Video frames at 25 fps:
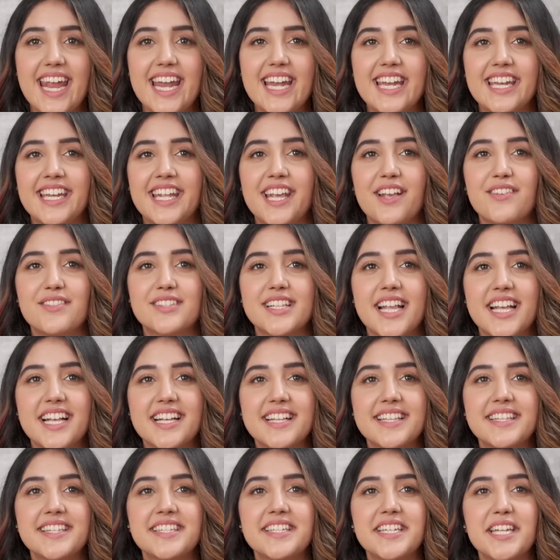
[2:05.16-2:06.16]
it gives like
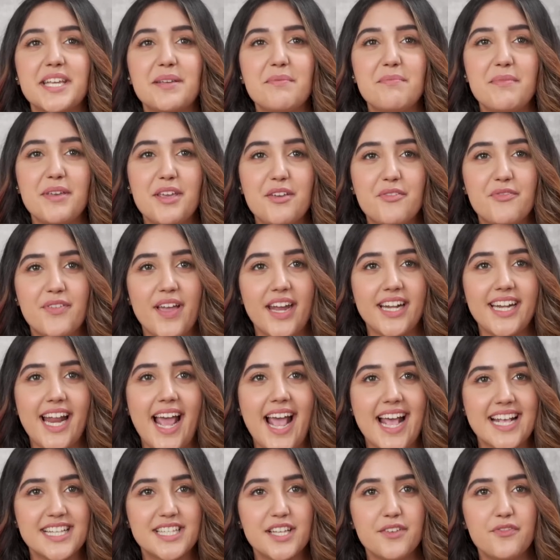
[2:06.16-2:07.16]
a steamy effect
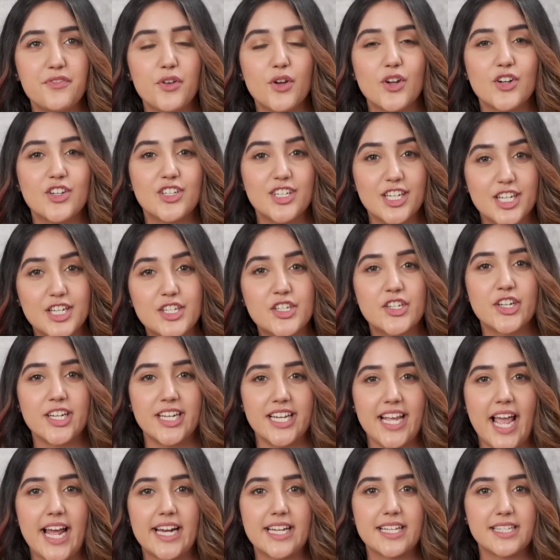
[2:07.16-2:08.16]
as if you're
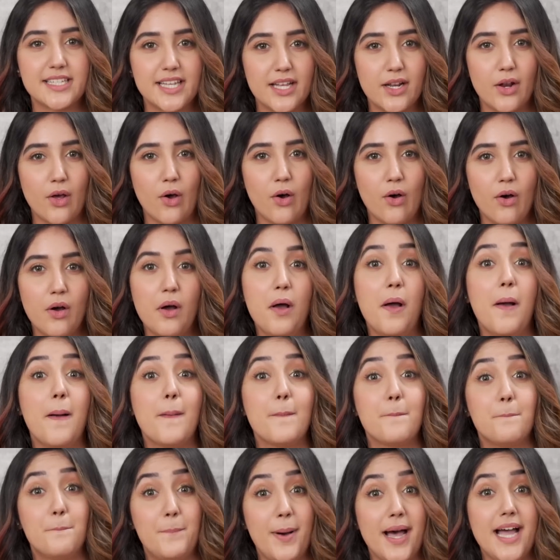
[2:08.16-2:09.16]
literally at a salon,
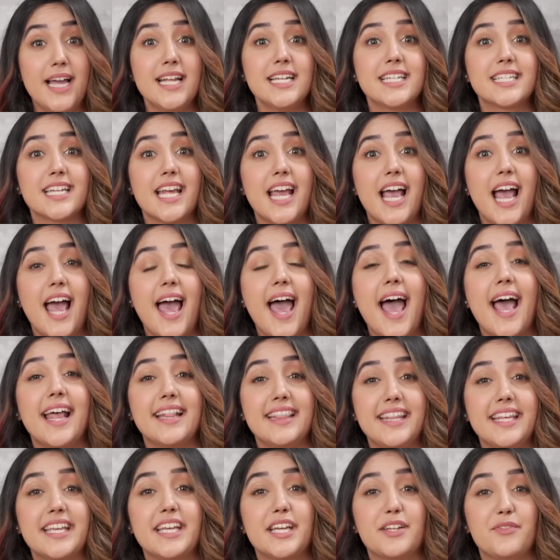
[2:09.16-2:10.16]
but
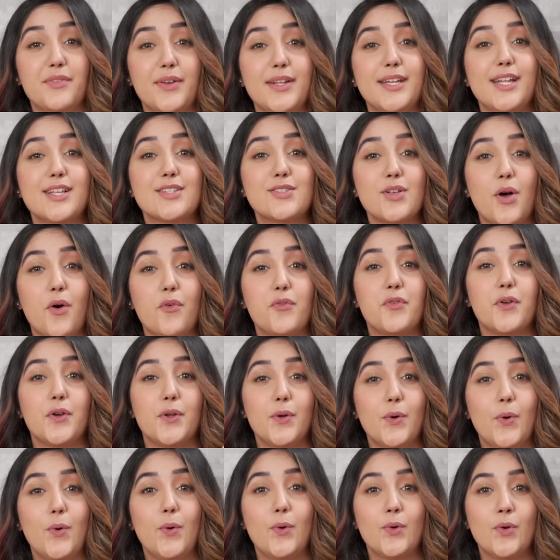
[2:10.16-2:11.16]
at the convenience of
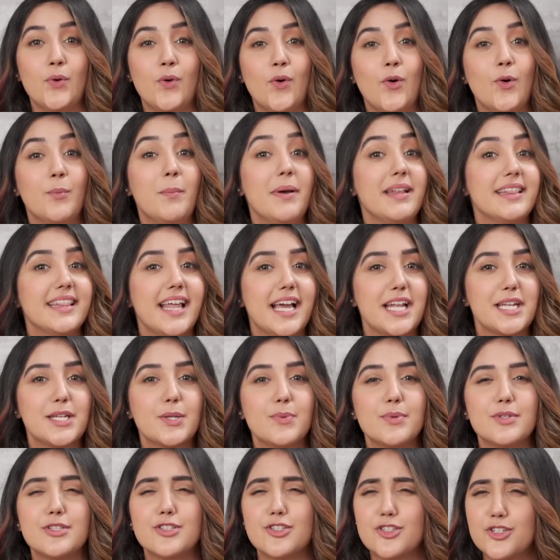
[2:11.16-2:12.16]
your own home, and that
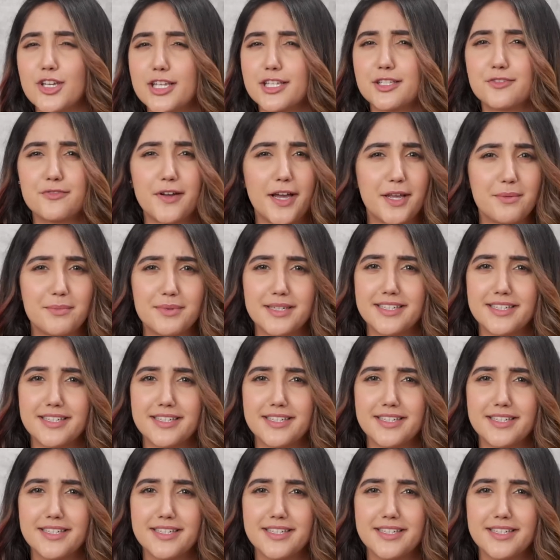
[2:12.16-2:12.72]
too in just 5